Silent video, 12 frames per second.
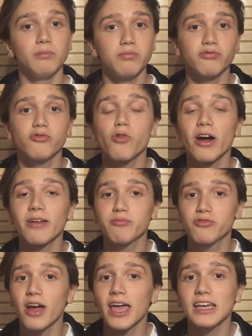
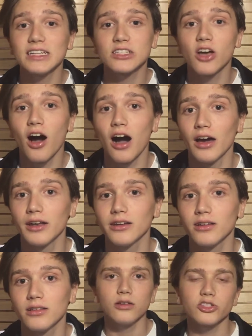Praise God.
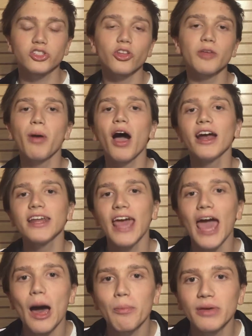So the party
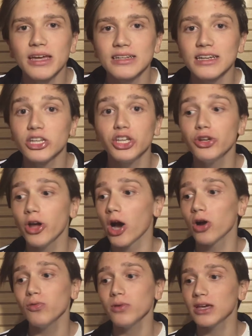happened and you
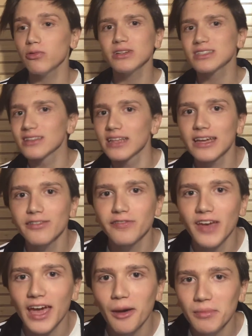know, it was lit,
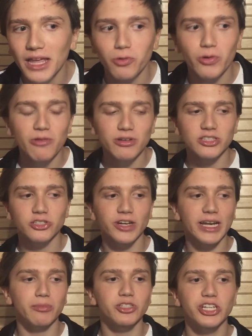fam. Like, we were
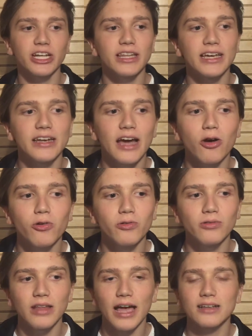straight up chilling out,
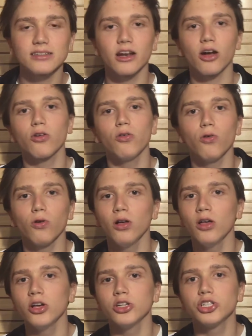laxing all cool,
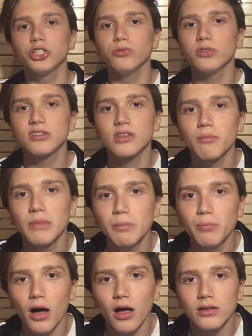shooting some
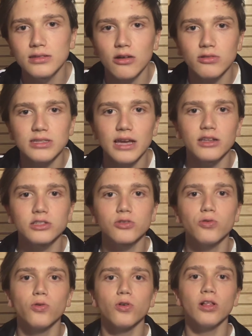meatballs outside of
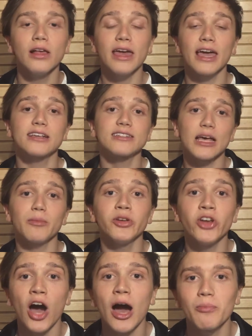school, except
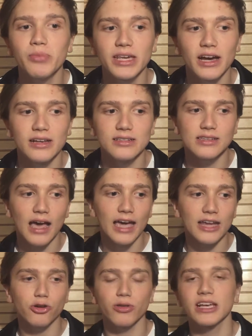not because
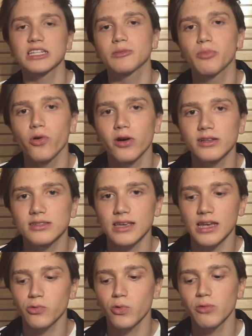I don't like sports
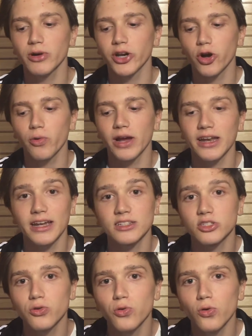and we were nowhere near
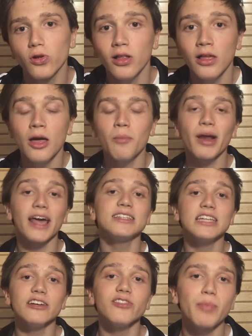school. But I
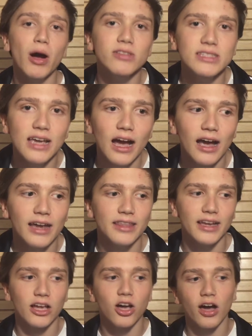did have a bouncy hut and
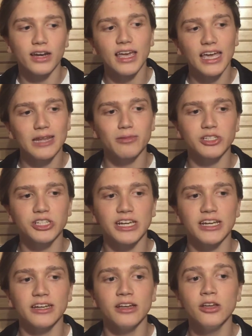like a cotton candy
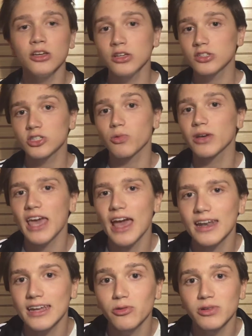machine. So
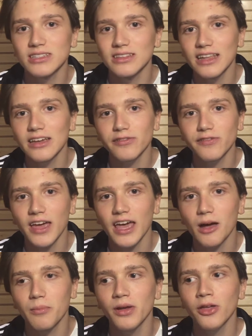again, it was lit,
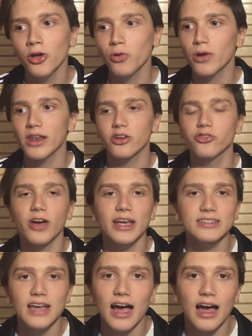fam. We had a
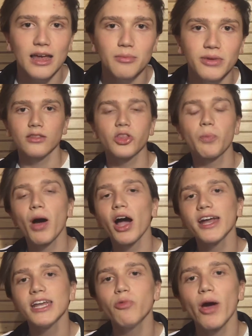great time. The
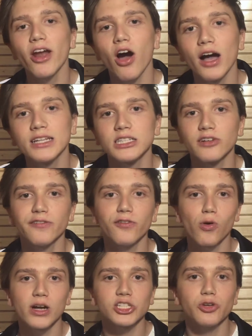party went on to
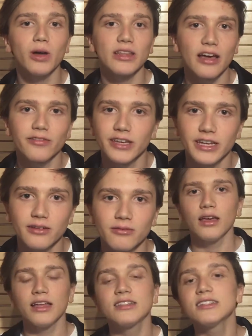4 to 11.
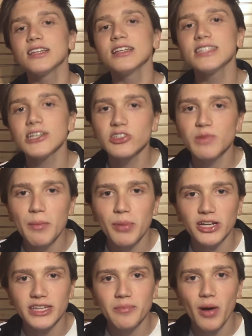And since it was my
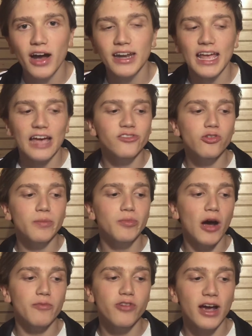birthday party, everyone
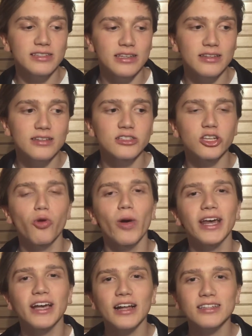brought presents. So when
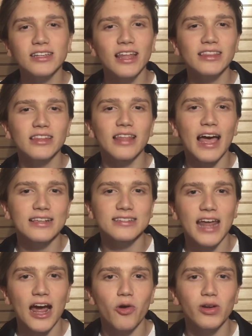it got to like the last
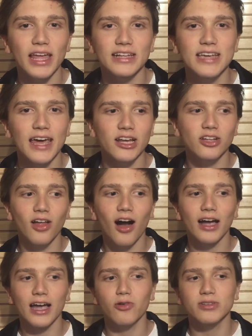hour, like 10
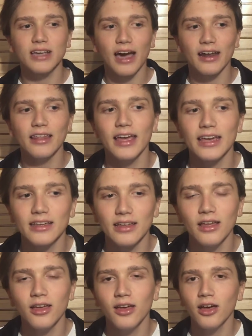o'clock, I was kind of like
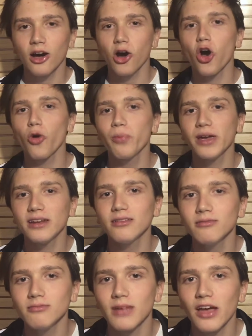
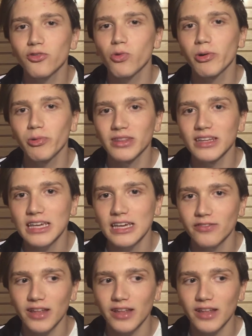hoping everyone would leave.